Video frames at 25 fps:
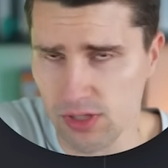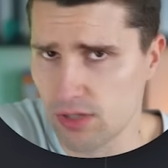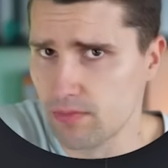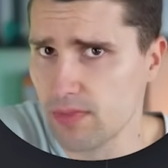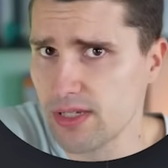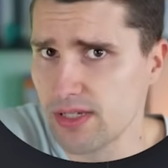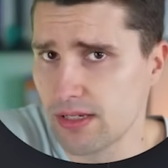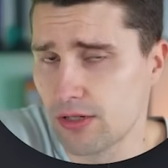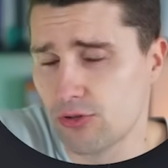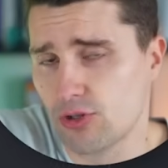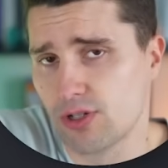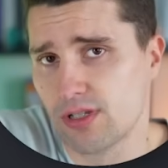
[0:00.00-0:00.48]
and
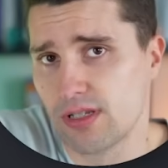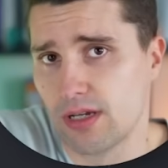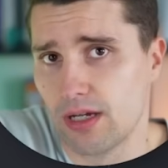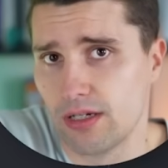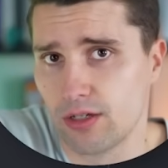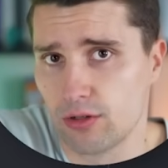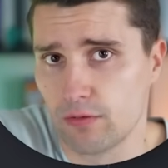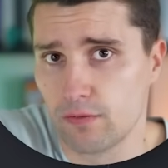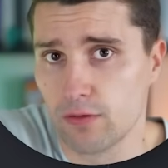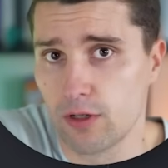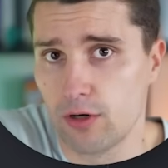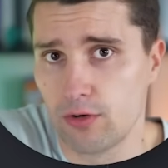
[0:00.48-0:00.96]

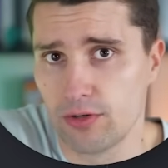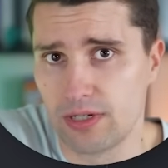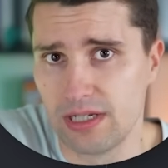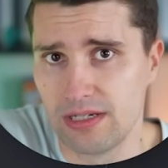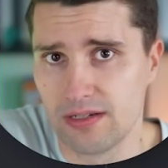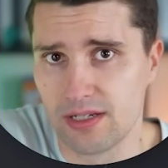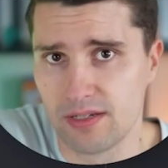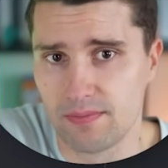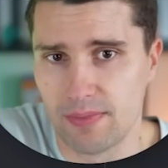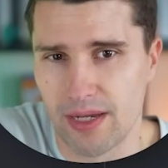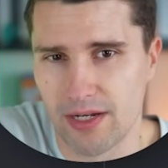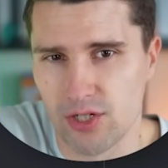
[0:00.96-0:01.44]
misunderstanding of
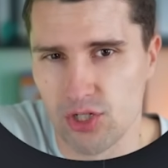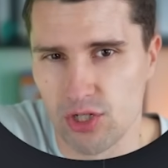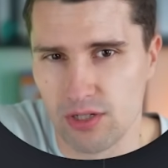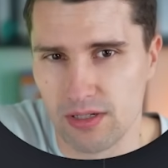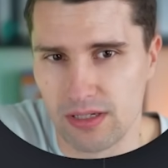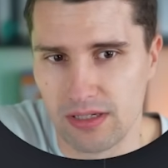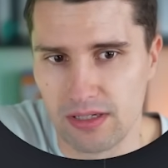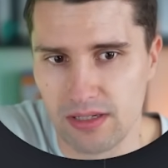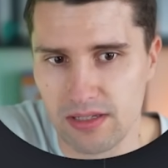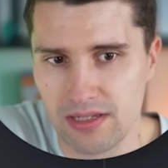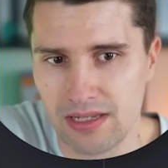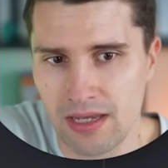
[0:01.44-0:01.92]
coroutine dispatchers
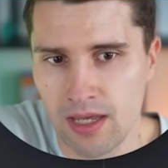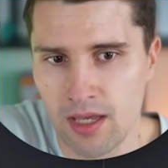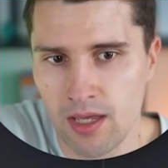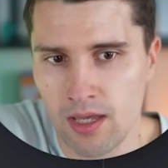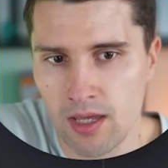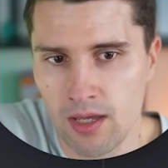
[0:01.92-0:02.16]
is